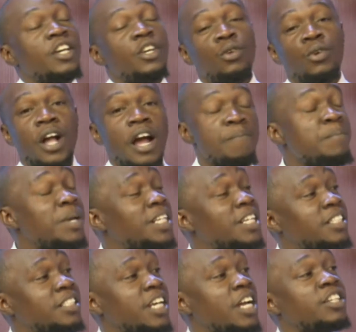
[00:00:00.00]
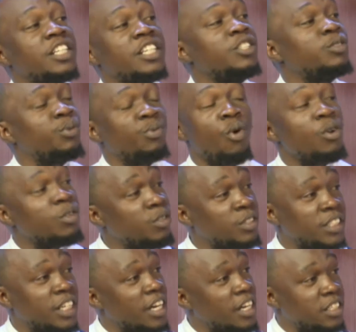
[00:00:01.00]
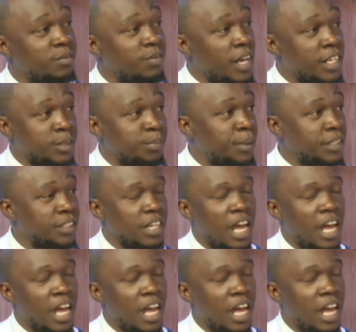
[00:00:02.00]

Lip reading: You can beat a child into all those negative aspects.